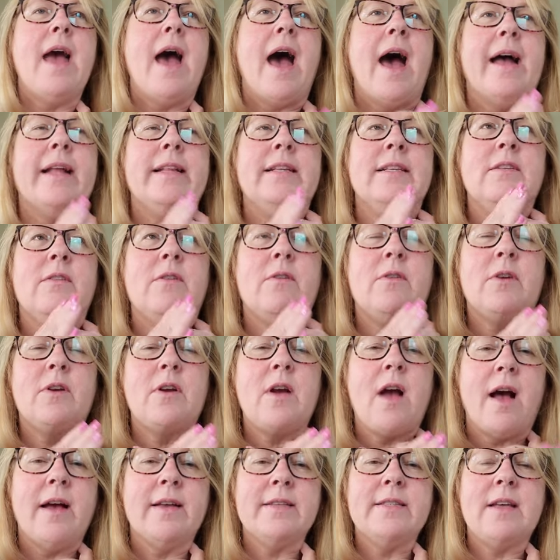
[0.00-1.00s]
and
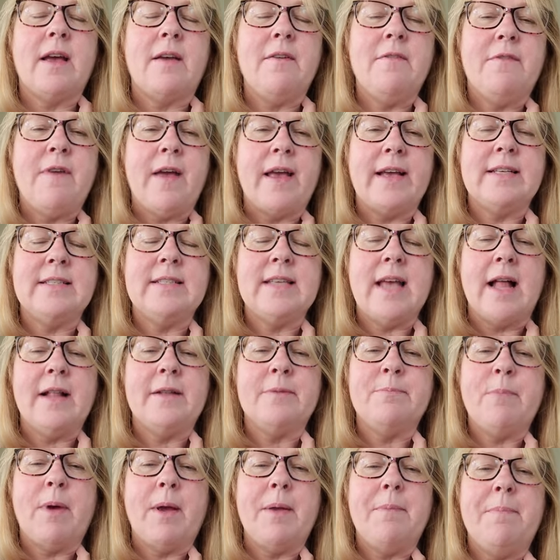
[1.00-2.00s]
because I've
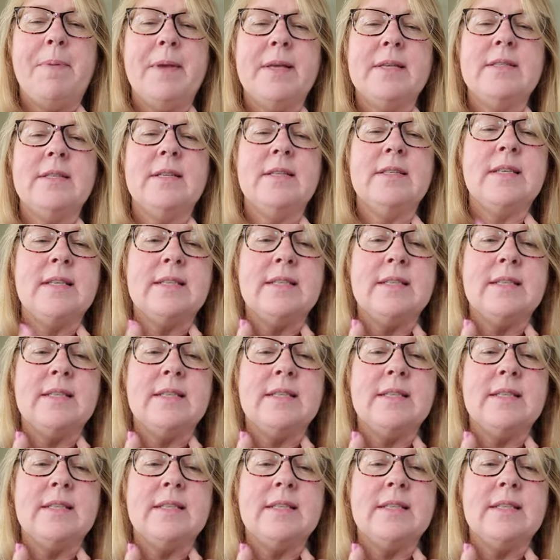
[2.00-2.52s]
excelled my business,